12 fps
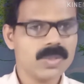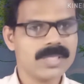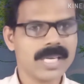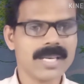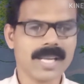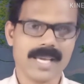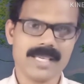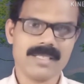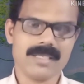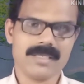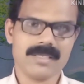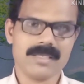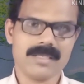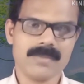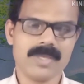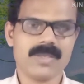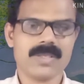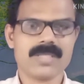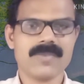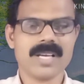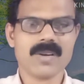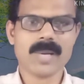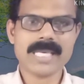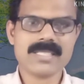Chennai. Because we
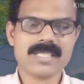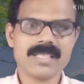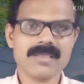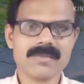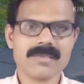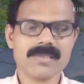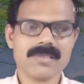are writing